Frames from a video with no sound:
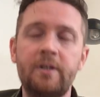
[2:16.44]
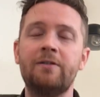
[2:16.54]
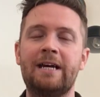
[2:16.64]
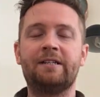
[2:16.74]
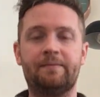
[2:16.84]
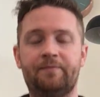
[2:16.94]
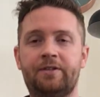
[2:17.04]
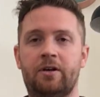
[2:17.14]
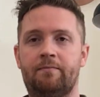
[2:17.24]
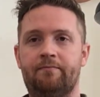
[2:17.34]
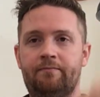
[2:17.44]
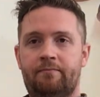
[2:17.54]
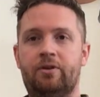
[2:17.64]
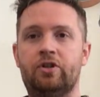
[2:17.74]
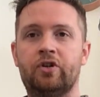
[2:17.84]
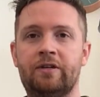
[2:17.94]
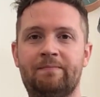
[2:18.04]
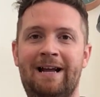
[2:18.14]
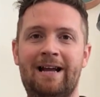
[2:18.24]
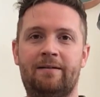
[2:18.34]
All right, so put your shoulders
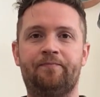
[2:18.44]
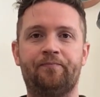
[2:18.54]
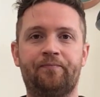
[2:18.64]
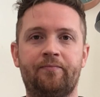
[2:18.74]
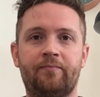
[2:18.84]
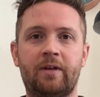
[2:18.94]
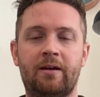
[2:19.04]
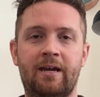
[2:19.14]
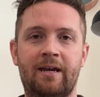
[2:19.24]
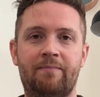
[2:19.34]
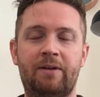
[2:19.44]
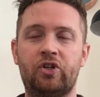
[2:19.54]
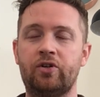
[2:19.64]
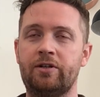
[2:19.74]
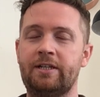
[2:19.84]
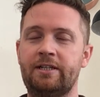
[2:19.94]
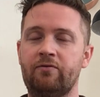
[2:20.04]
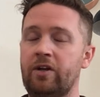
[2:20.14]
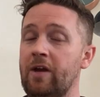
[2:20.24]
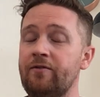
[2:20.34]
back. Make sure you're
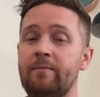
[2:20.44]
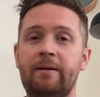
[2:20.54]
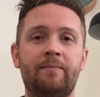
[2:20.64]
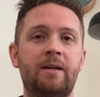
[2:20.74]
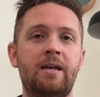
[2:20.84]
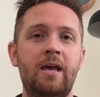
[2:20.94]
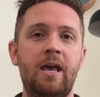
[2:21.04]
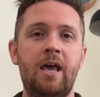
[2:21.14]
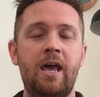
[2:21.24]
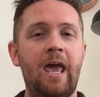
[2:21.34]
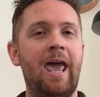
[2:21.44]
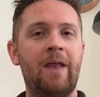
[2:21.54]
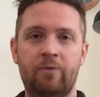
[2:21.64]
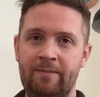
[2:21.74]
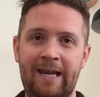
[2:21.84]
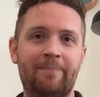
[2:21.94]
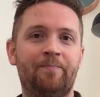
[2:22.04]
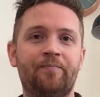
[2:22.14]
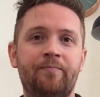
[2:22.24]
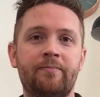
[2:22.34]
sitting really comfortably. And we'll begin.
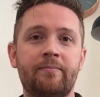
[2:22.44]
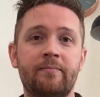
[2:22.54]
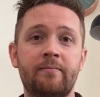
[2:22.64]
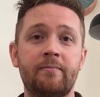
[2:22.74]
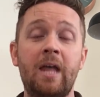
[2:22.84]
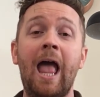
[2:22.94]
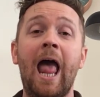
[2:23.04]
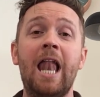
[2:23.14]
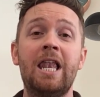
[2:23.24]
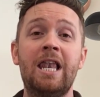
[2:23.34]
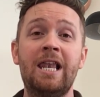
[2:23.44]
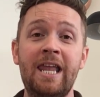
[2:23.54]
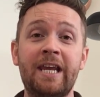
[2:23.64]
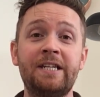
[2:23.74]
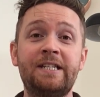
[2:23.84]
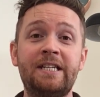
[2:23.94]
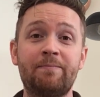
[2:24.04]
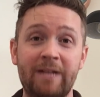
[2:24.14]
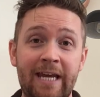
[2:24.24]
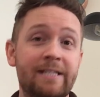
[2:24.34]
Lickety
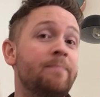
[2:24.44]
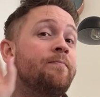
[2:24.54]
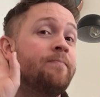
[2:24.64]
split.